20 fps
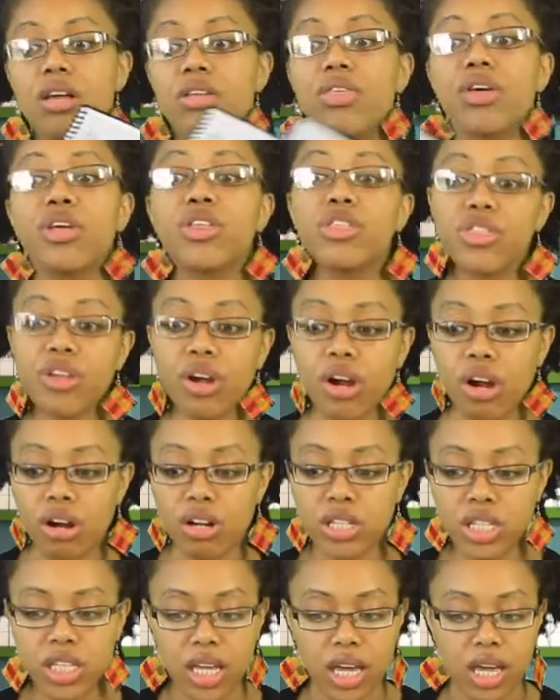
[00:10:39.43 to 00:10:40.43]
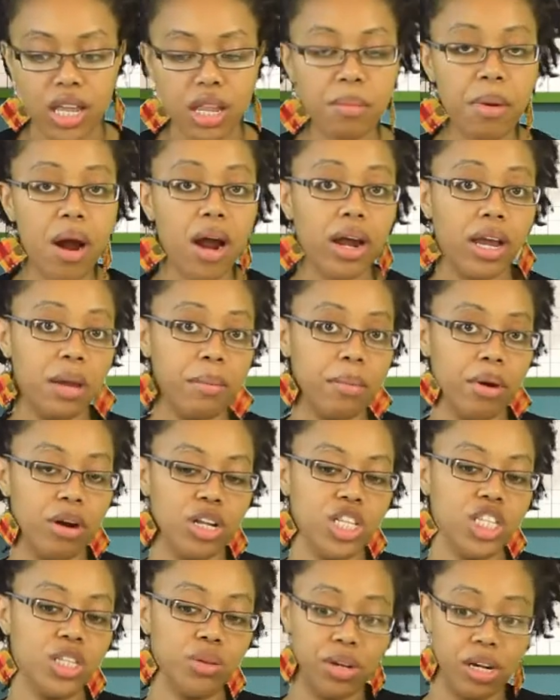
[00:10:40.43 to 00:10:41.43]
The third, To Kill a Mockingbird,
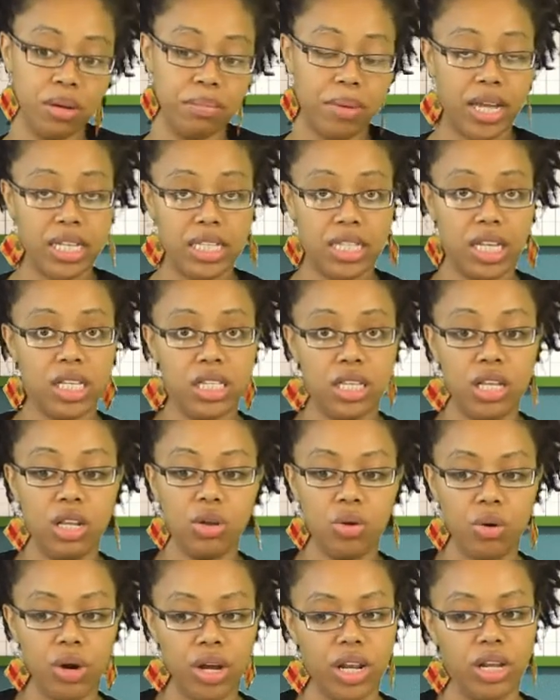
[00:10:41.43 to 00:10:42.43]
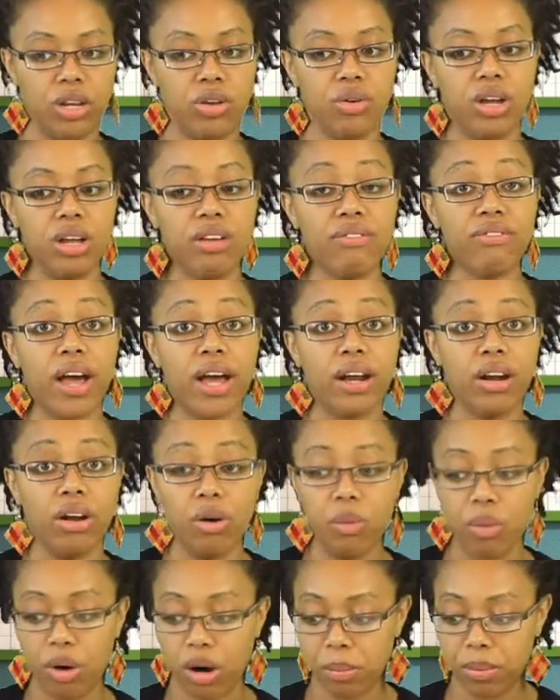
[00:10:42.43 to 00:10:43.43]
is written by Stacey Lloyd, and you can find
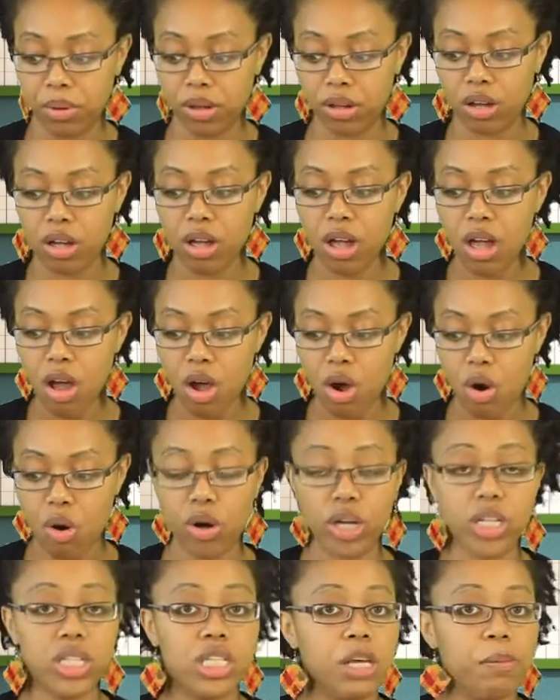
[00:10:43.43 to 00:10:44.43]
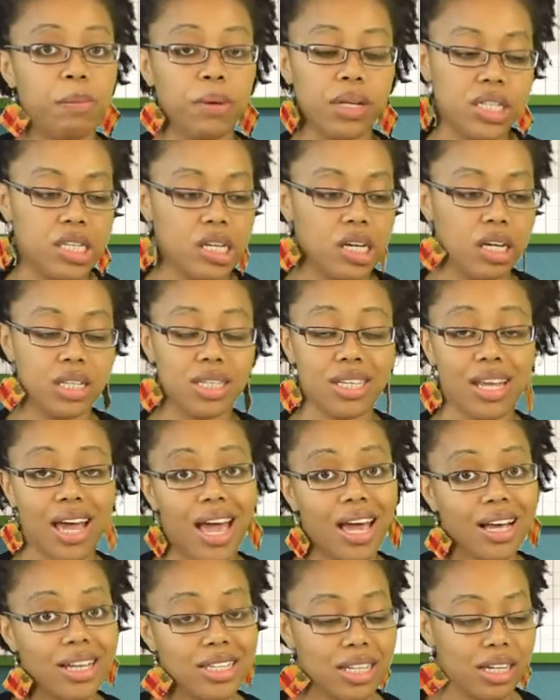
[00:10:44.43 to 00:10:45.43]
her workbook on T P T. It's an
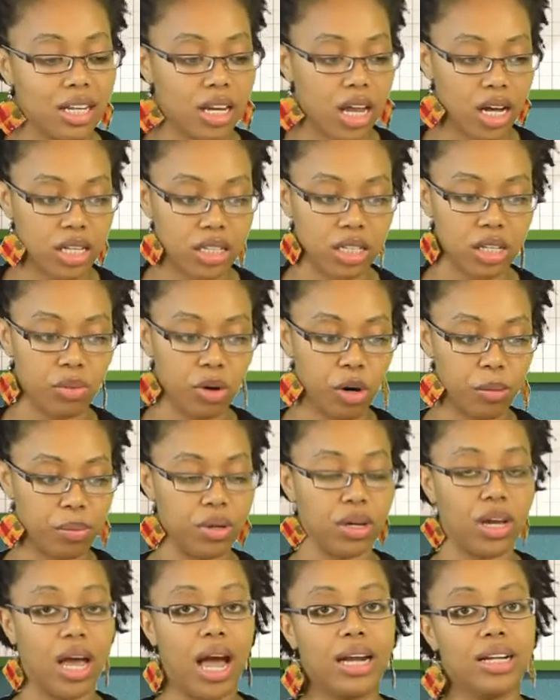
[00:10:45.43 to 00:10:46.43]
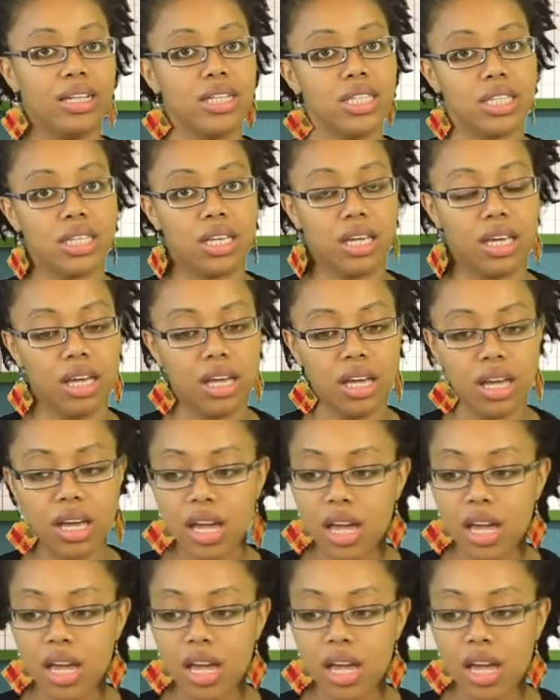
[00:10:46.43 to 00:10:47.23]
excellent, excellent workbook. I didn't see